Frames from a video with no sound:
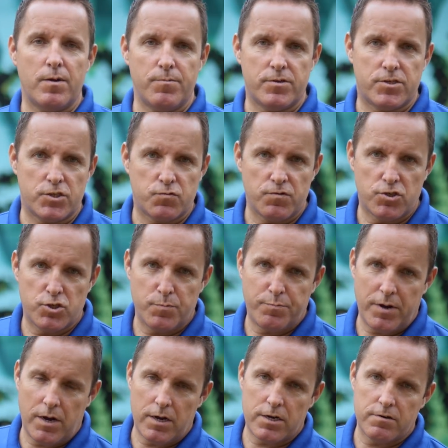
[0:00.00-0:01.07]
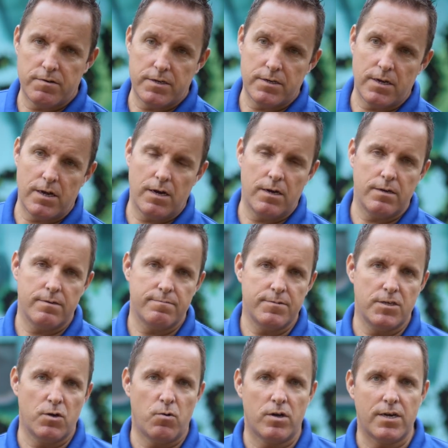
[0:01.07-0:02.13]
hypnotist Richard Barker and uh, you
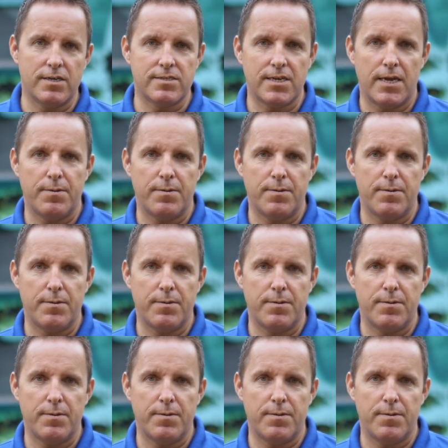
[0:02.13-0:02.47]
know what, as a